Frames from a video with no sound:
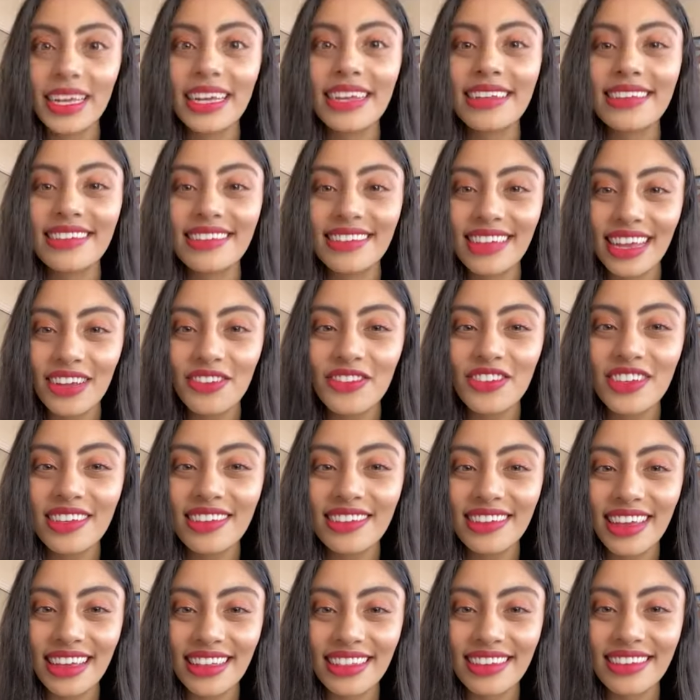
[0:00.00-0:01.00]
It's safe to
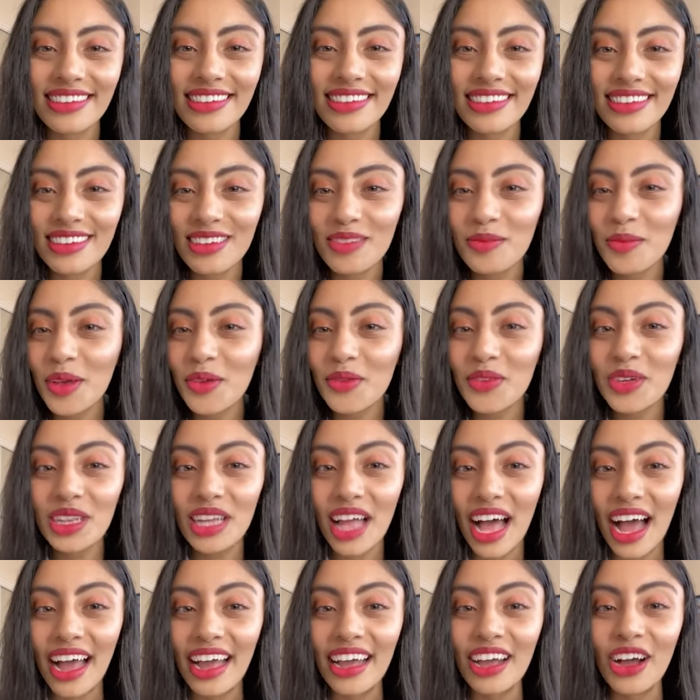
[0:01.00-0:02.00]
say the season may
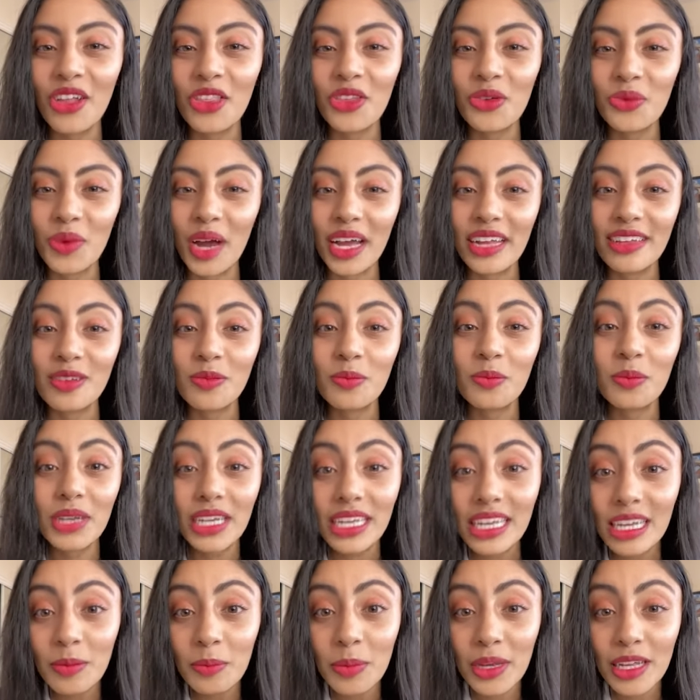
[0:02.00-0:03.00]
rely on the Reds
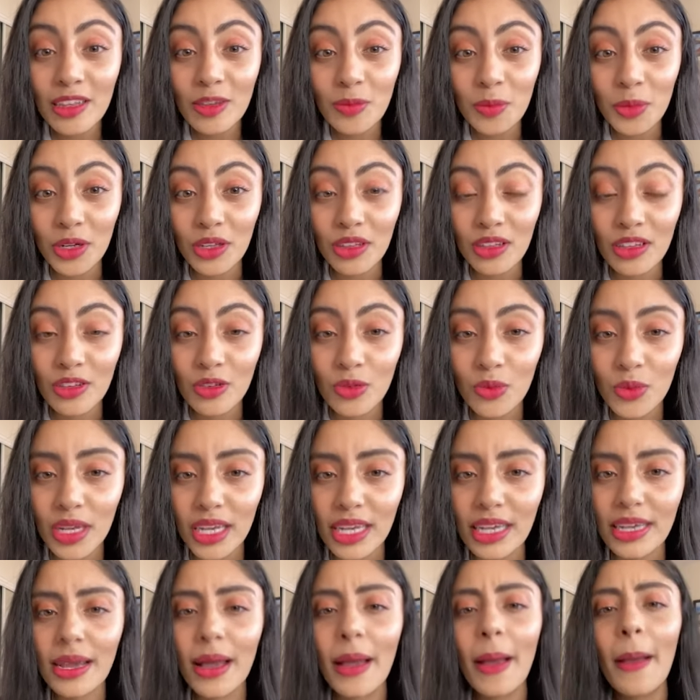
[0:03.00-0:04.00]
beating Pittsburgh this
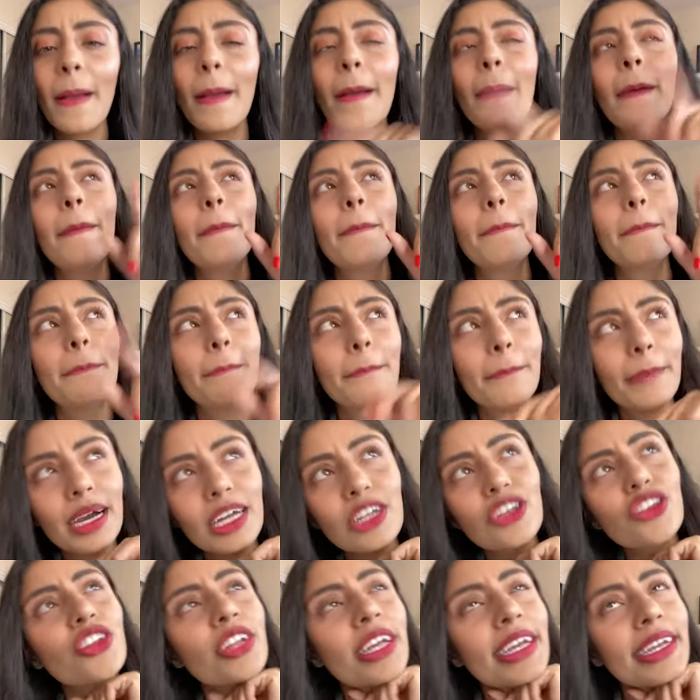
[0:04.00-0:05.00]
week,
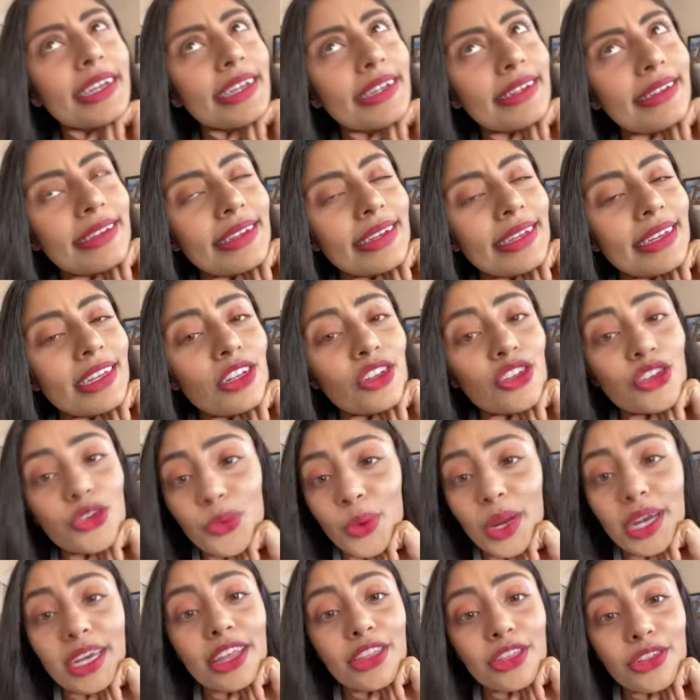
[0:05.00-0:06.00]
much like it did in
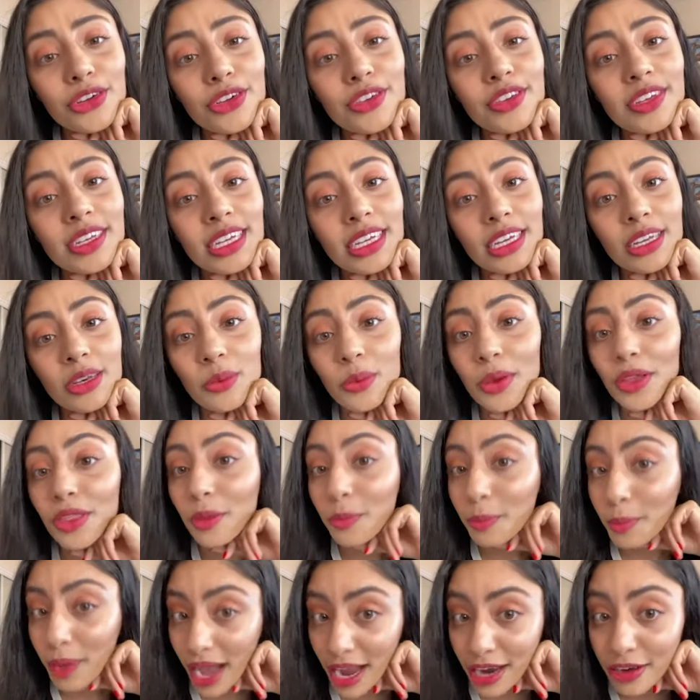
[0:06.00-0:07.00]
2013 when
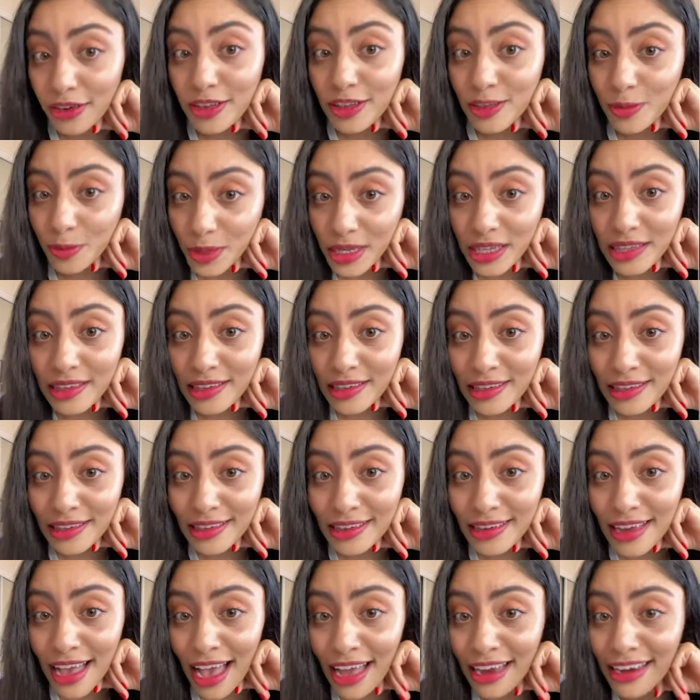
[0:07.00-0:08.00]
the Pirates beat
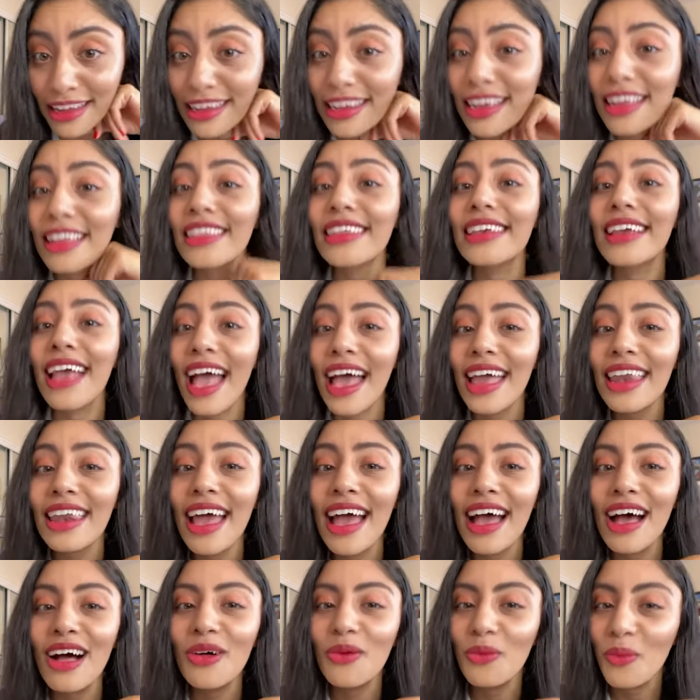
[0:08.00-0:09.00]
Cincinnati in the
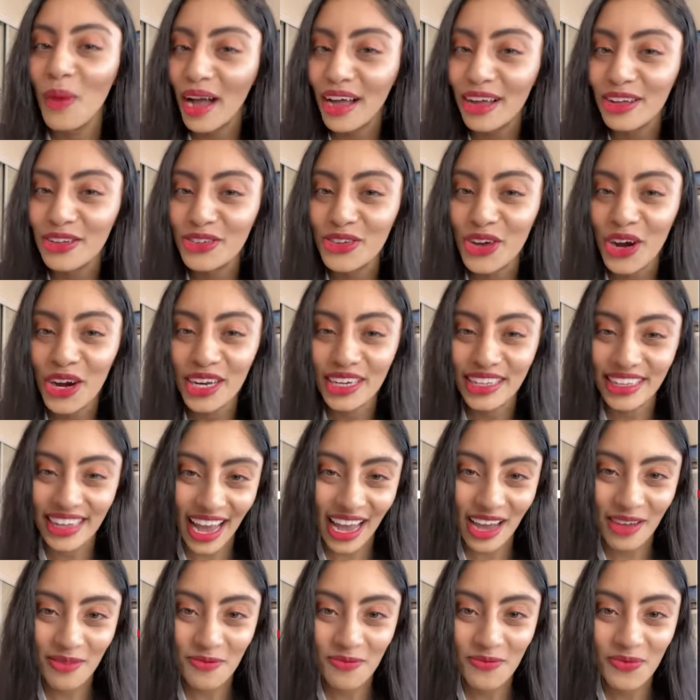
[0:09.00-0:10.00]
NL wildcard
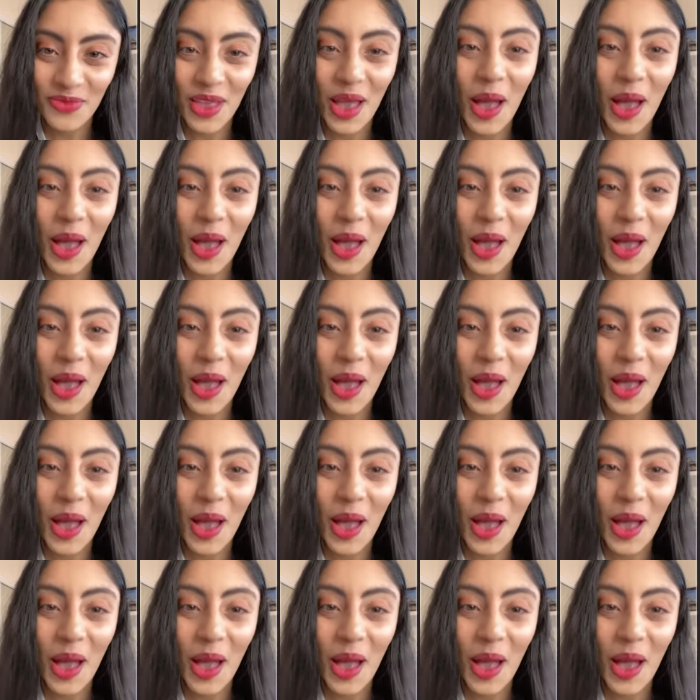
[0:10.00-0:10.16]
game.